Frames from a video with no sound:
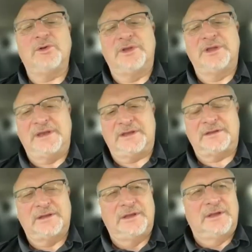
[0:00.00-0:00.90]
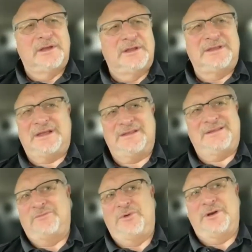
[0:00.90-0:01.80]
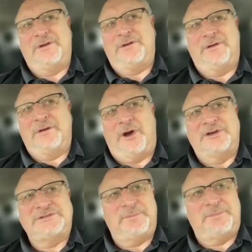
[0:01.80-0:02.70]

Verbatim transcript: Olynyk. R.J. Barrett. R.J.